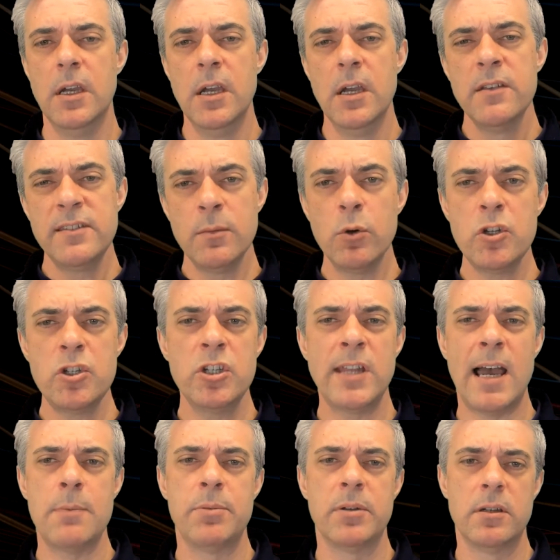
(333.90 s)
So what should
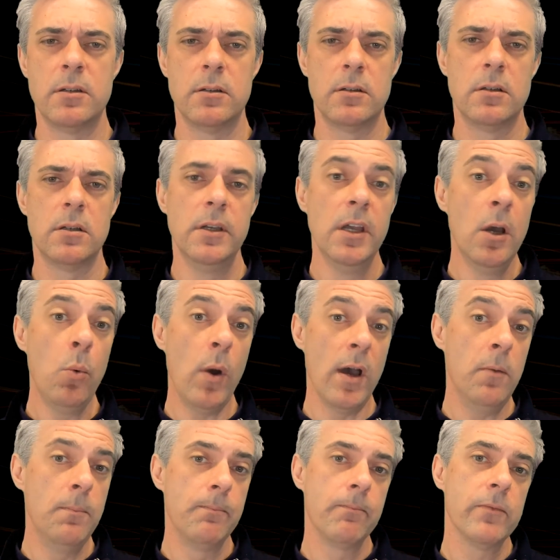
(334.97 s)
happen?
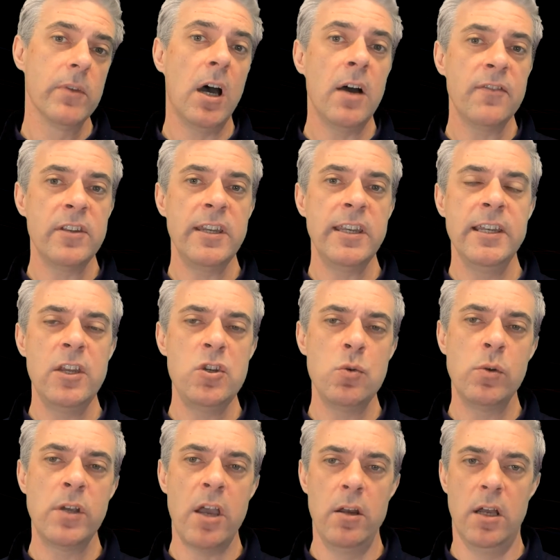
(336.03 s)
Well, after the initial
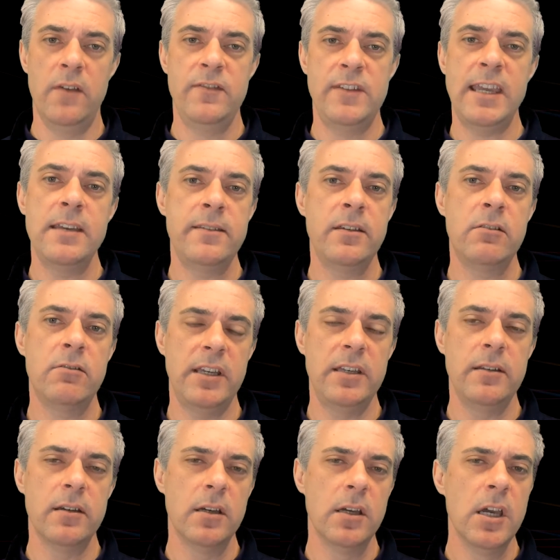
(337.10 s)
go-live date is agreed,
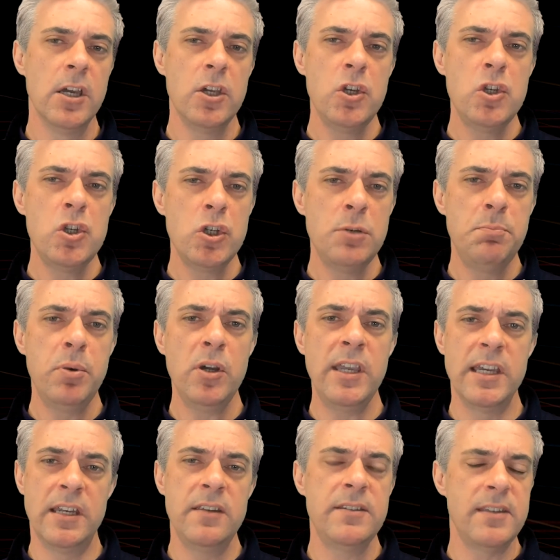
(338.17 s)
you should book
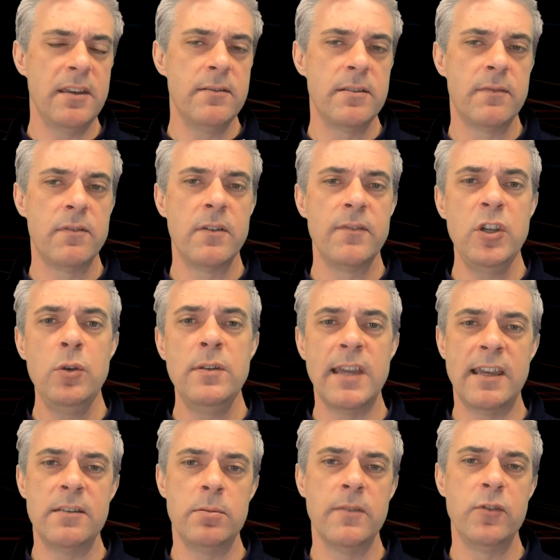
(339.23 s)
in a series of review
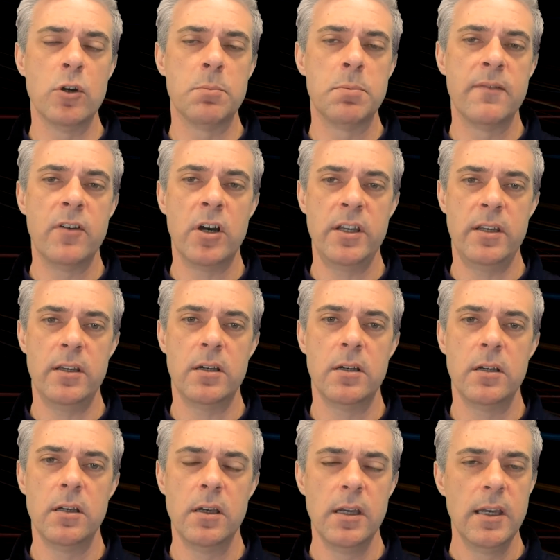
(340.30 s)
days with your provider.
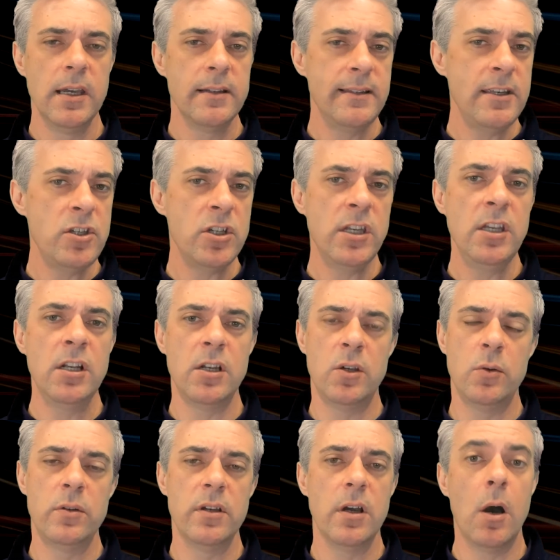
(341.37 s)
These should
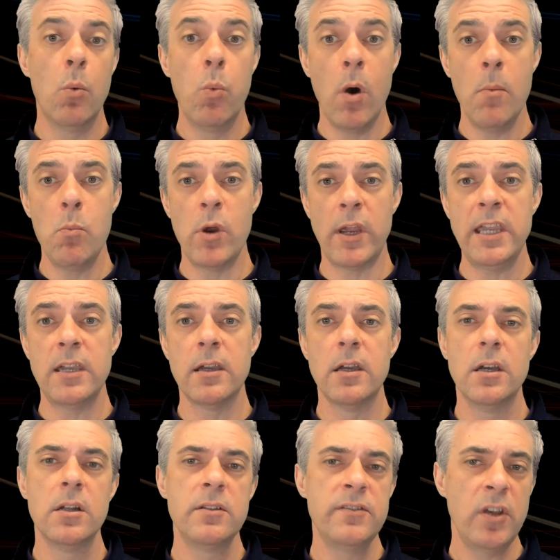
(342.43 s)
include a 1-week,
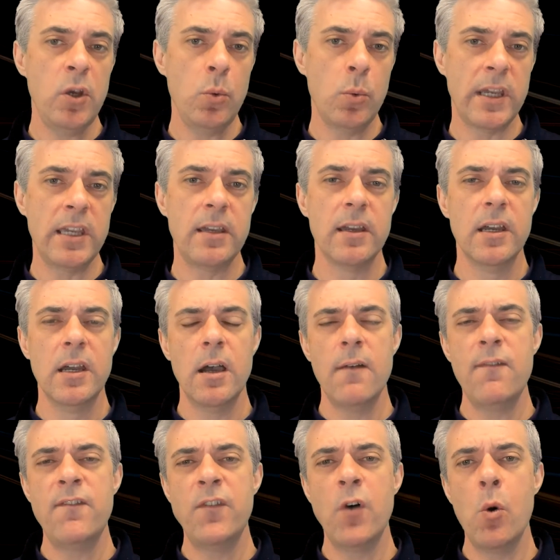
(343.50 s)
2-week, and
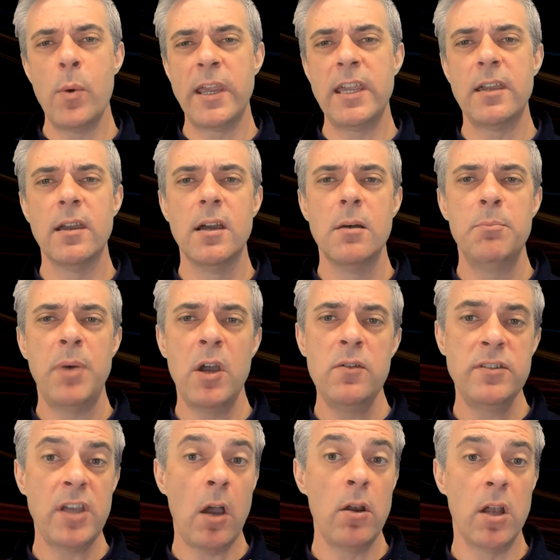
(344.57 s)
4-week
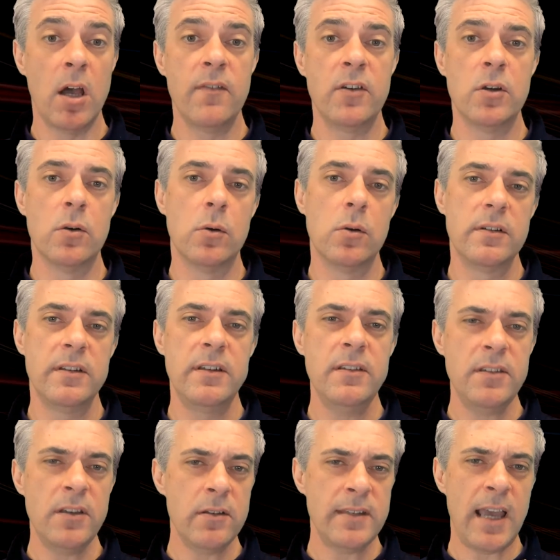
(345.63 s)
post-go-live call to
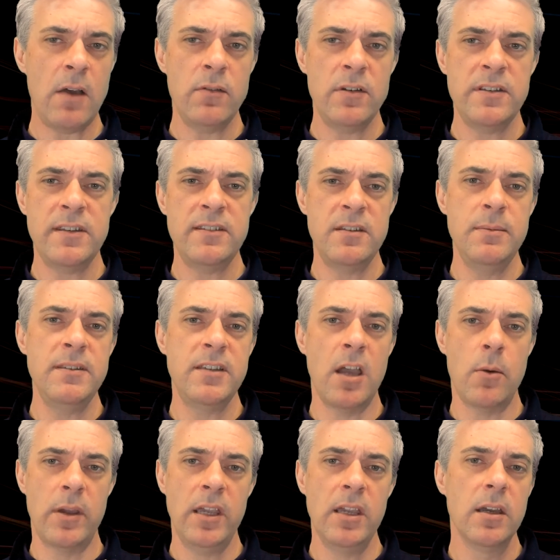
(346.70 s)
discuss how the system is
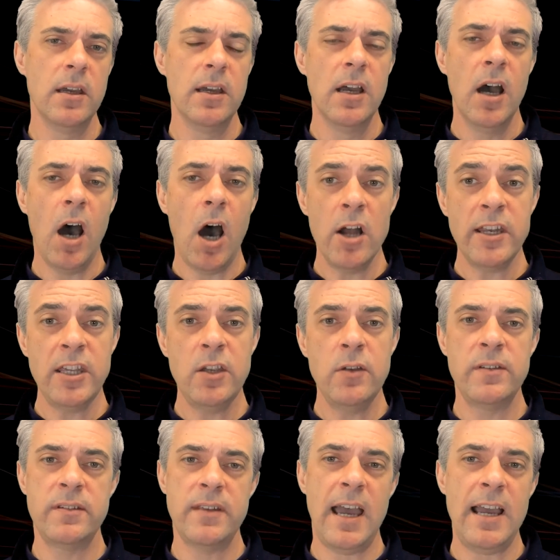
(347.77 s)
going, are the
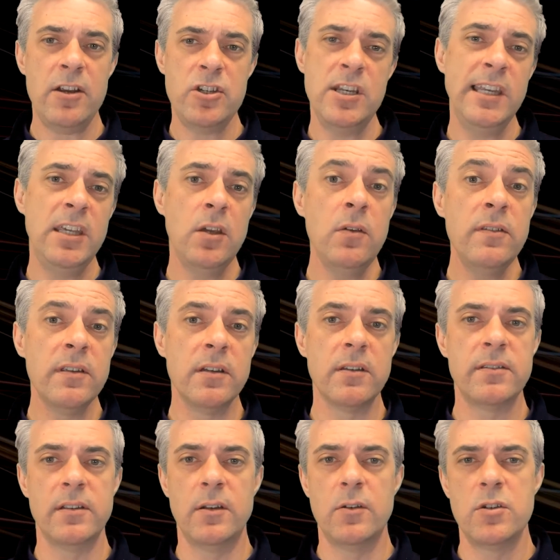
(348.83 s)
users actually using the
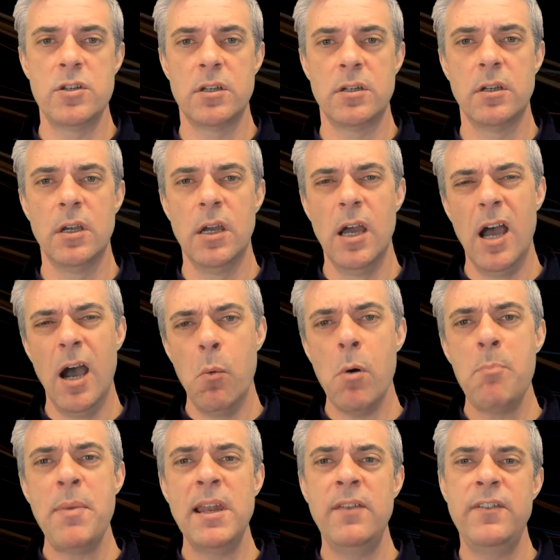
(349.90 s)
solution, what
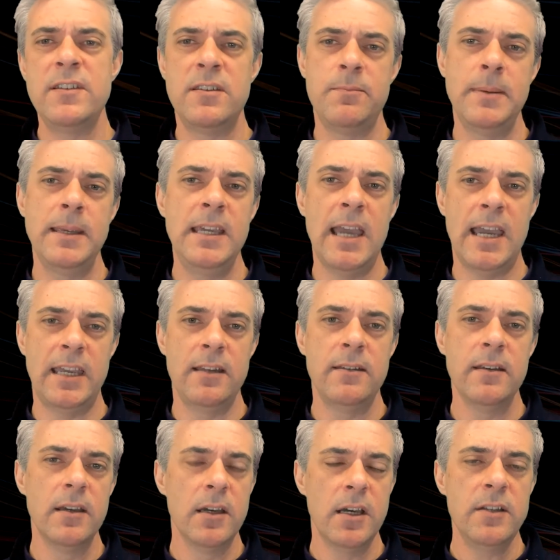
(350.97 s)
benefits have been gained,
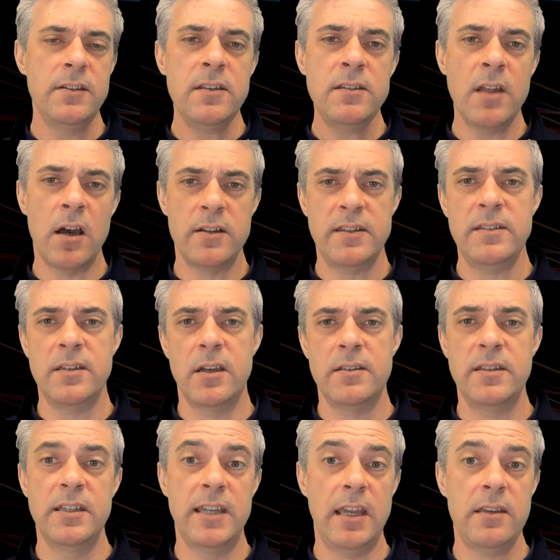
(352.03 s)
and to start
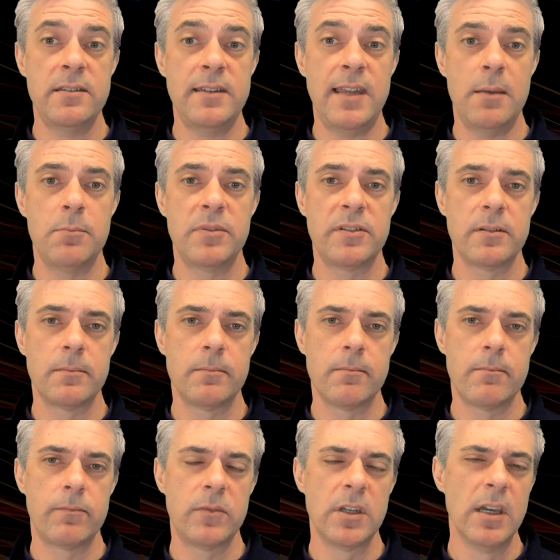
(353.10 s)
discussing next steps.
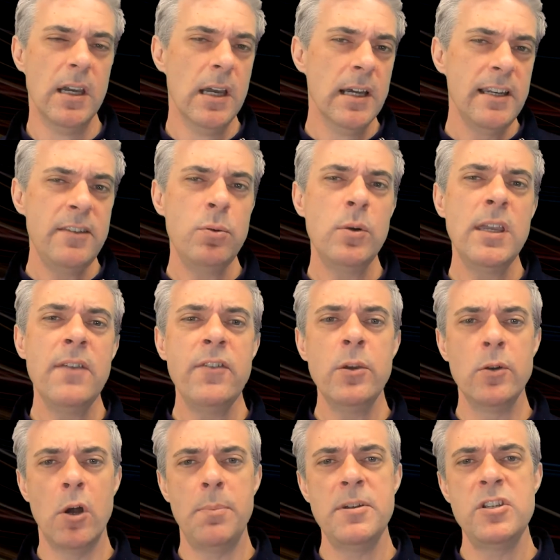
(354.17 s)
This will give you an
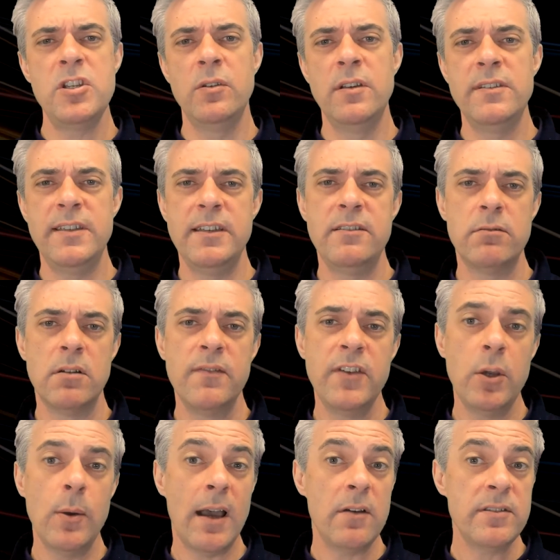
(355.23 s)
opportunity to review
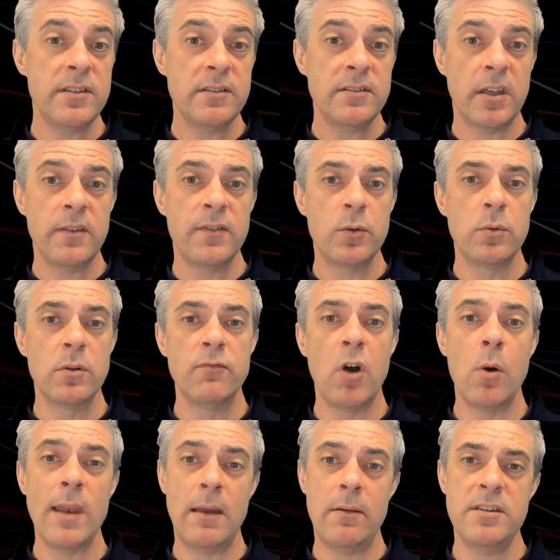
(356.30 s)
how successful the
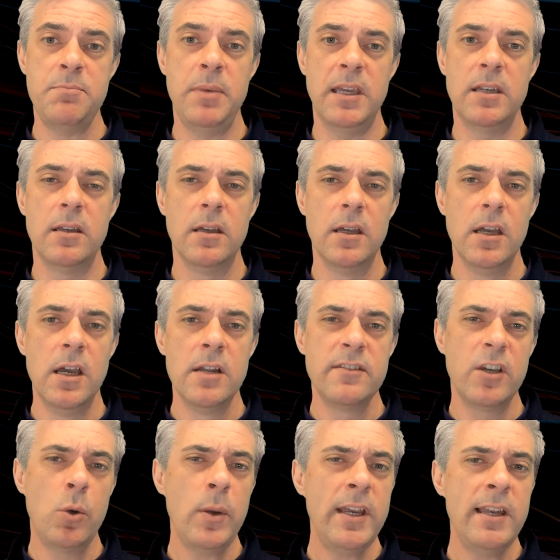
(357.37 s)
rollout has been, to
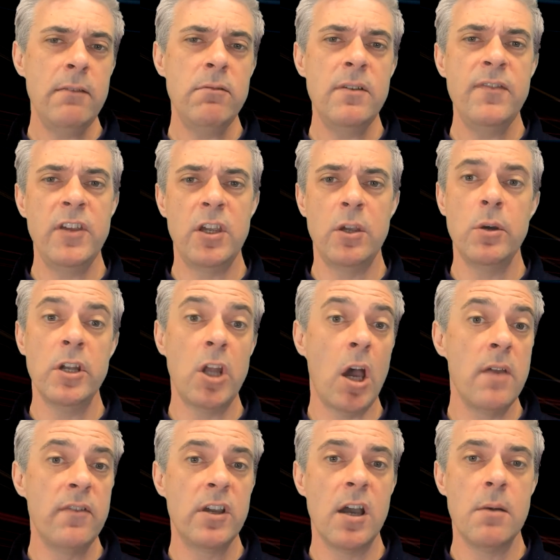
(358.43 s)
quickly review and
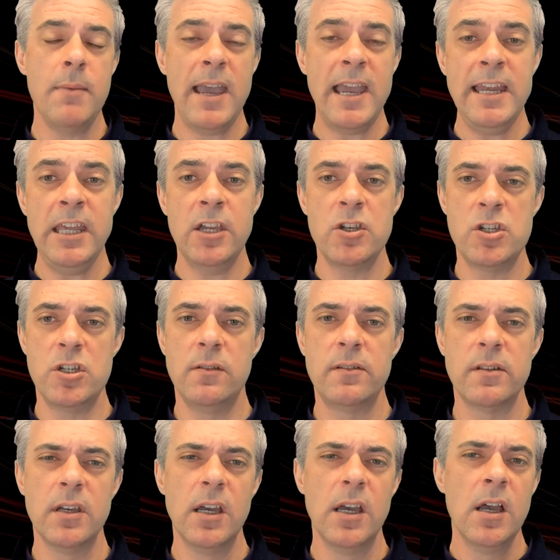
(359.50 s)
overcome any issues,
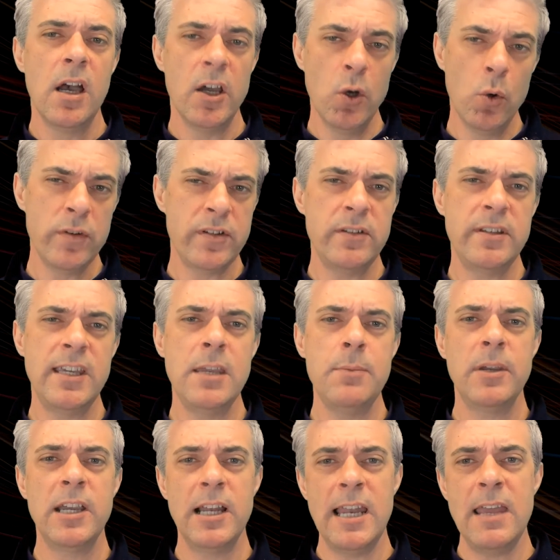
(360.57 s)
and also to keep a
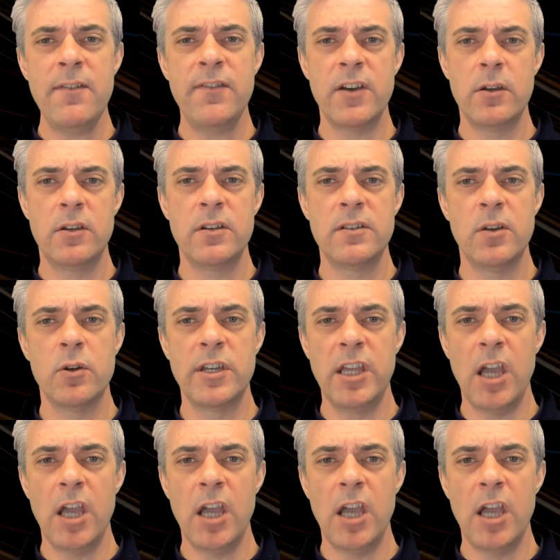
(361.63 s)
clear focus on the